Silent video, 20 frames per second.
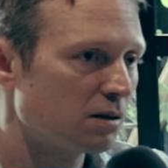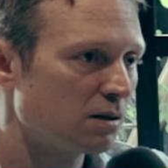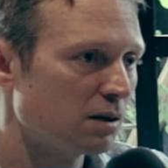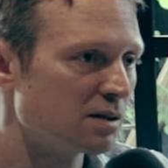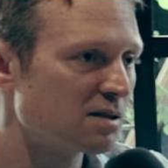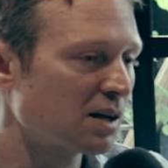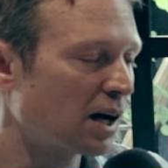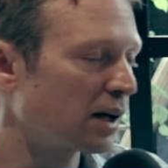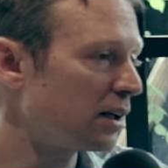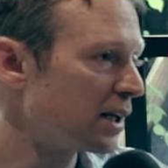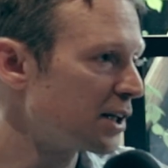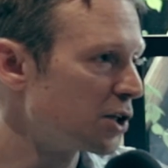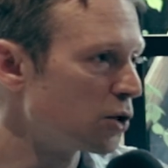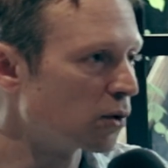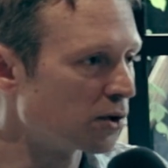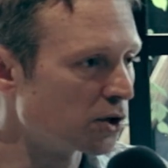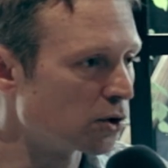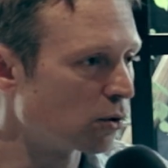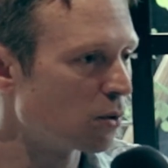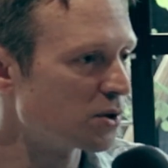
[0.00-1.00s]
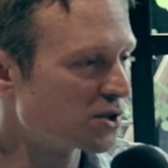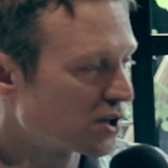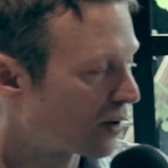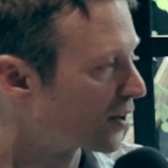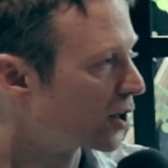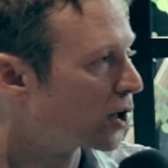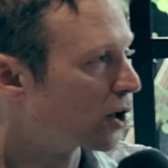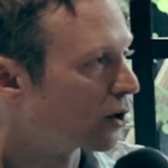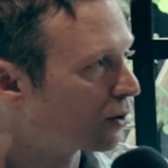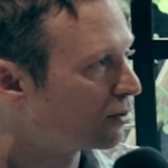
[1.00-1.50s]
It's kind of like you're always on
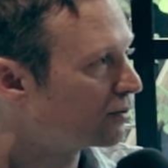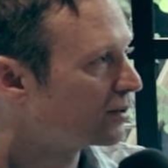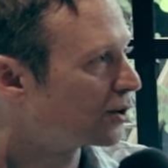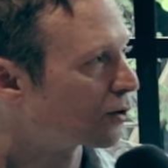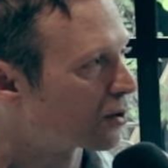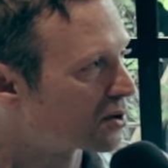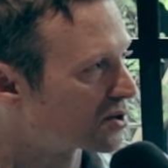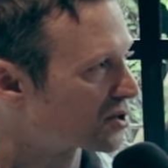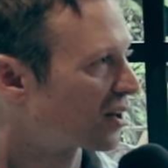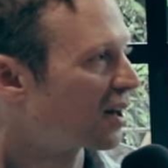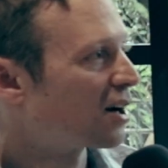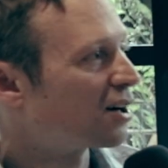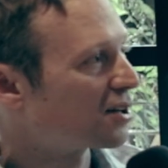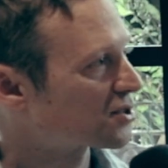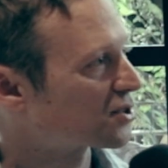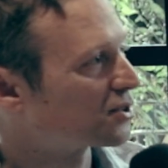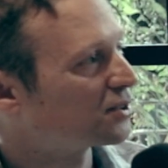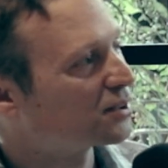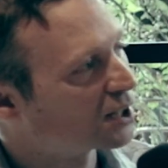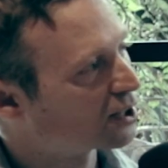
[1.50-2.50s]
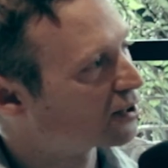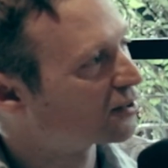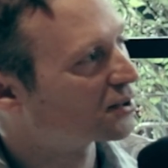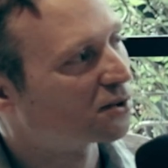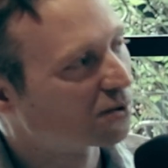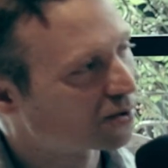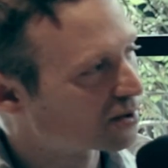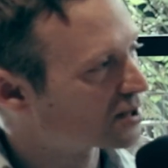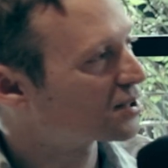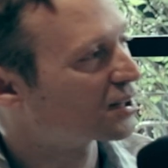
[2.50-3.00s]
the go. You're always on the hustle, you know,
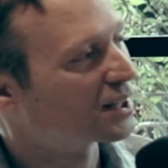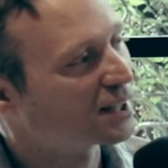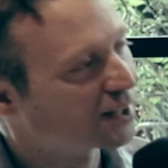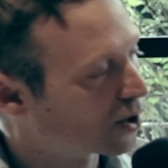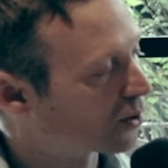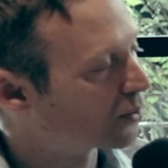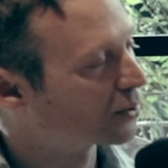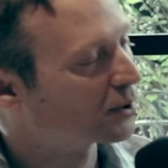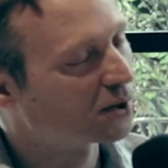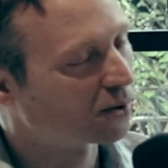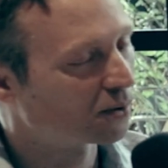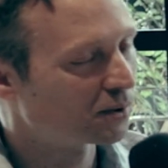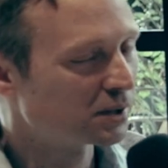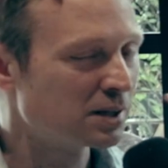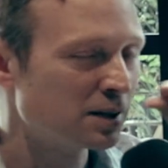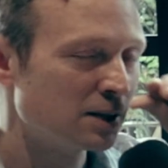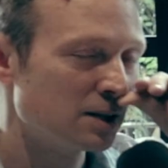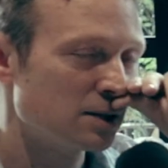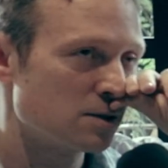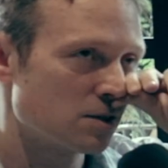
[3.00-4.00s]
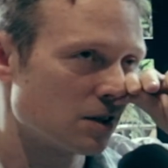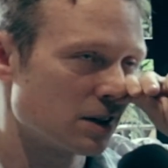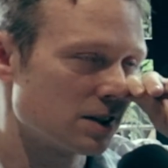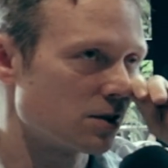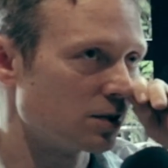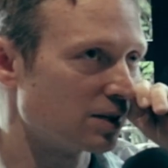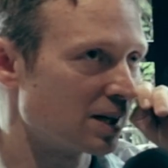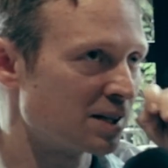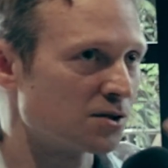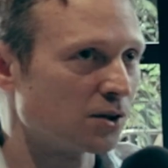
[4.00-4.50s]
you're always like going. So that's
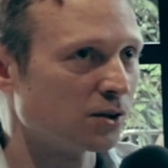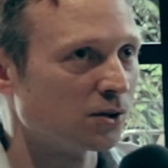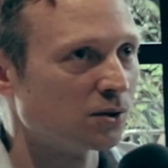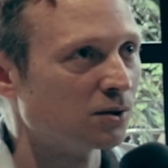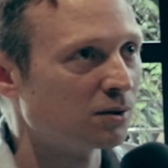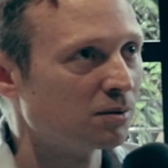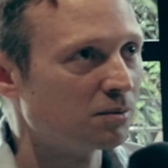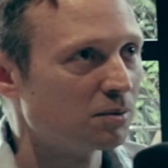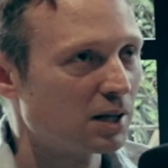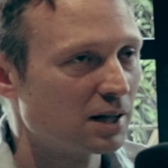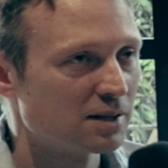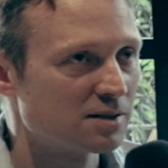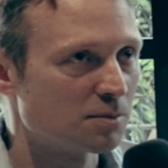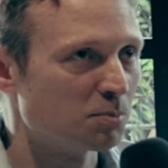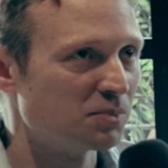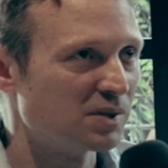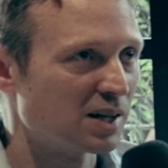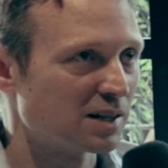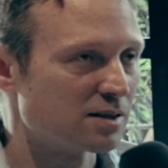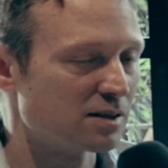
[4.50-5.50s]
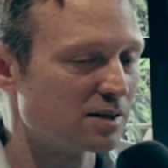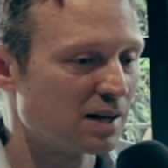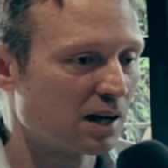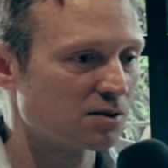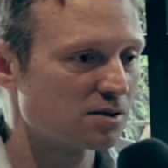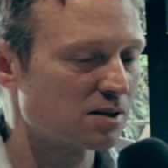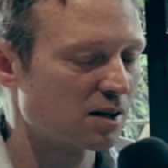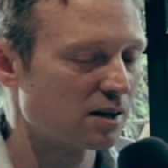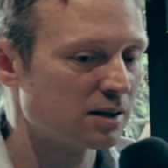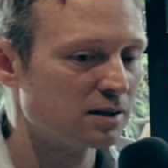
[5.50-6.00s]
a
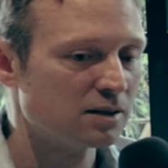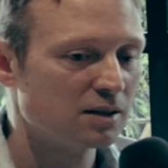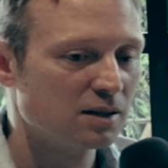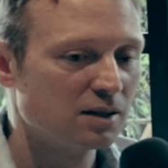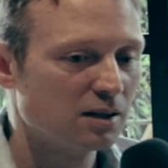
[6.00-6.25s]
downside.